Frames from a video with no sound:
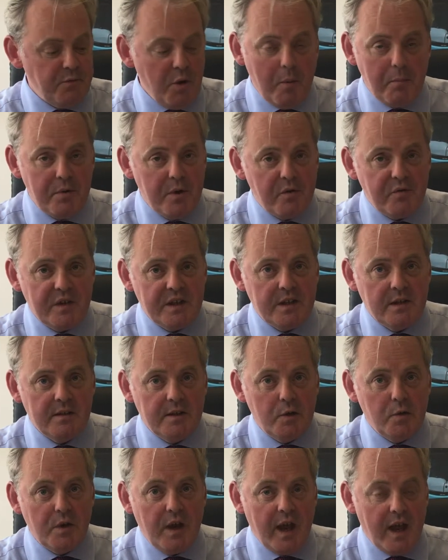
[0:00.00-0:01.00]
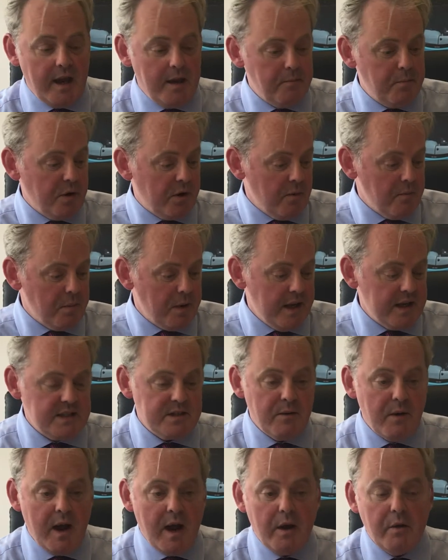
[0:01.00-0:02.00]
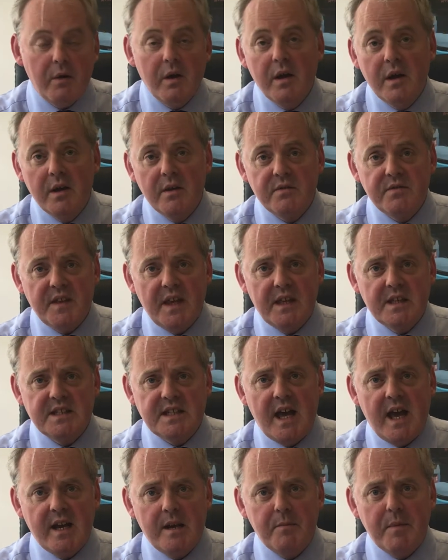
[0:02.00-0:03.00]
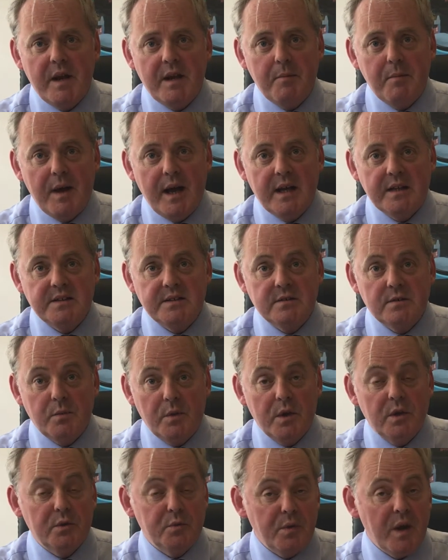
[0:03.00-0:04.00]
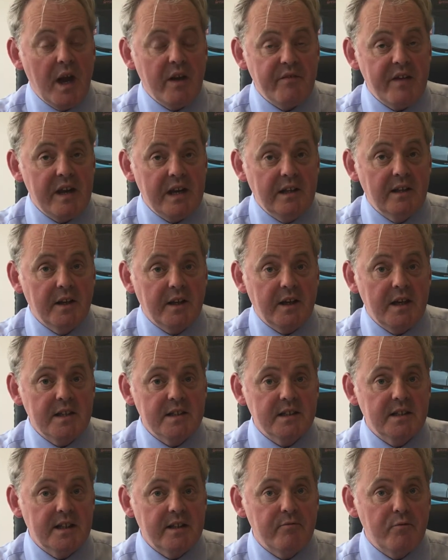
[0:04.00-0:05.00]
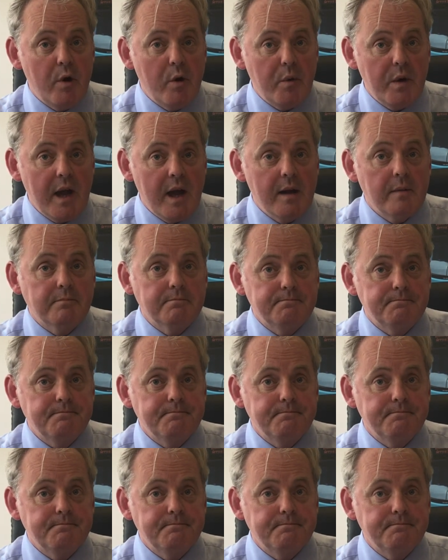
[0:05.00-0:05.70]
not perfect in the UK, but compared to how things are in many parts of the world, we are very lucky to live where we are.